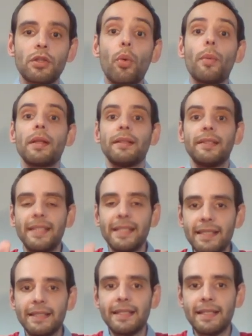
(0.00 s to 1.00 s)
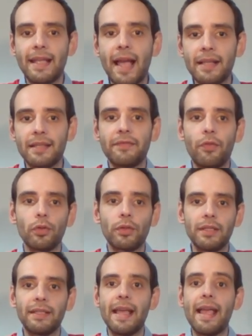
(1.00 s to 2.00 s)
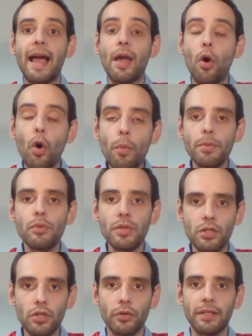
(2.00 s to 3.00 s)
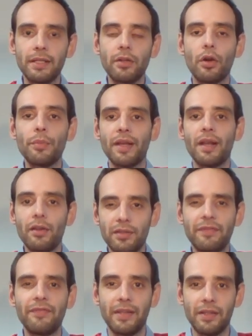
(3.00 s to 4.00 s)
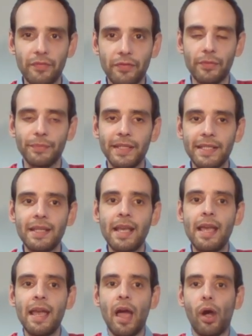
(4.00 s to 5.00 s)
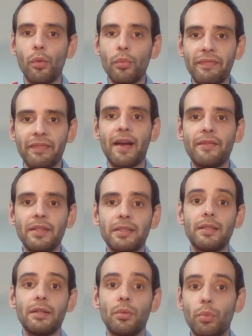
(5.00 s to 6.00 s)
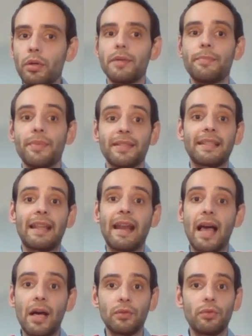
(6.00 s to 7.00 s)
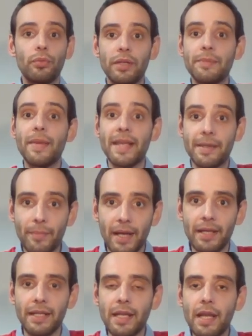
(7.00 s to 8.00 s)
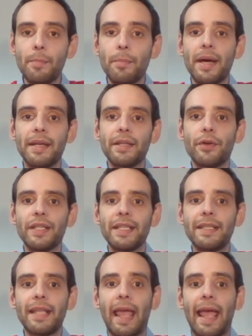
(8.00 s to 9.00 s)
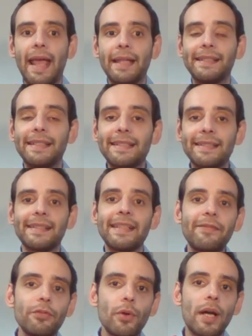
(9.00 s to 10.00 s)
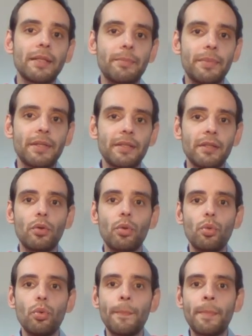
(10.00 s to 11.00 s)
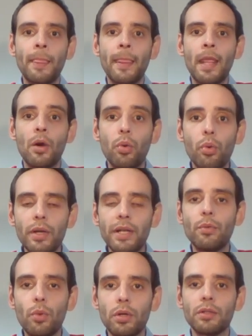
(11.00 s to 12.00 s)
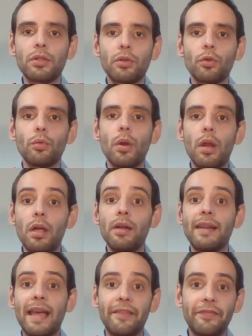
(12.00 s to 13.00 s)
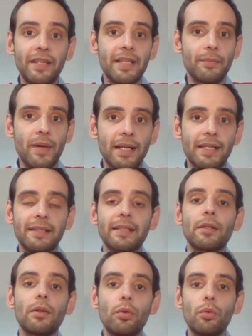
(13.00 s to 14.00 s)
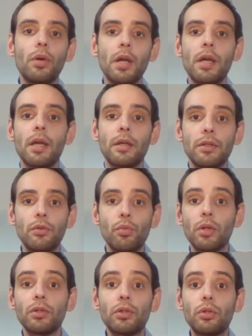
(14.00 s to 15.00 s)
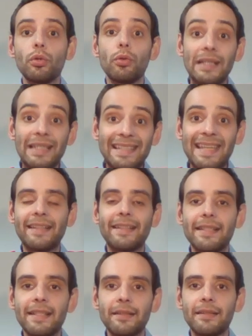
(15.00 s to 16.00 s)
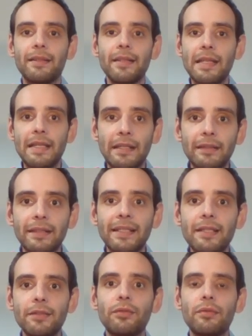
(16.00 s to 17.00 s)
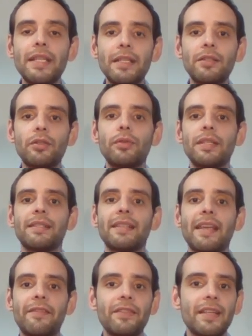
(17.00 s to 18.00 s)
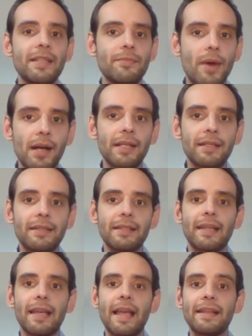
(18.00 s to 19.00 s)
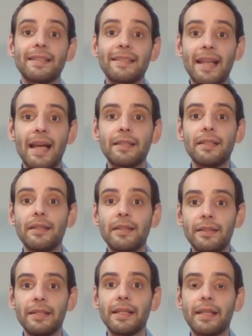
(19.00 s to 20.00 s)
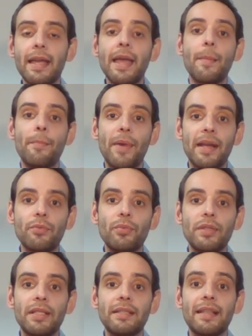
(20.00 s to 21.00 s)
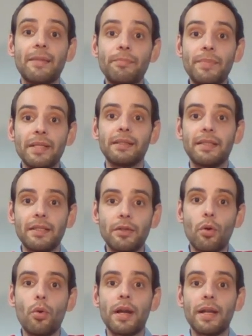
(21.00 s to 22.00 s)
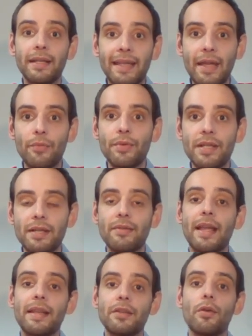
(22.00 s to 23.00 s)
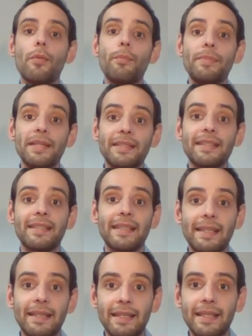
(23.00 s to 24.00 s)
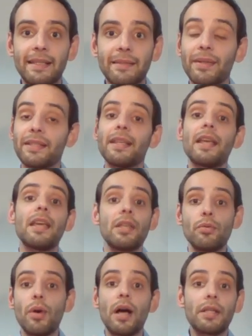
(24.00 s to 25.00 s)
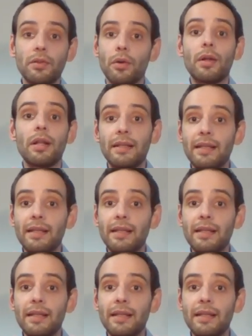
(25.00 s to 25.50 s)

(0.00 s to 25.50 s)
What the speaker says: So this is it, guys, for today. I hope you enjoyed it. Hope you got lots of value from this. We've covered the Warrior Plus and how to really make money on it. And listen, if you are the person who really wants to learn affiliate marketing, who you want to get into this affiliate marketing and start earning money with it and build your career and your business in it, but you are a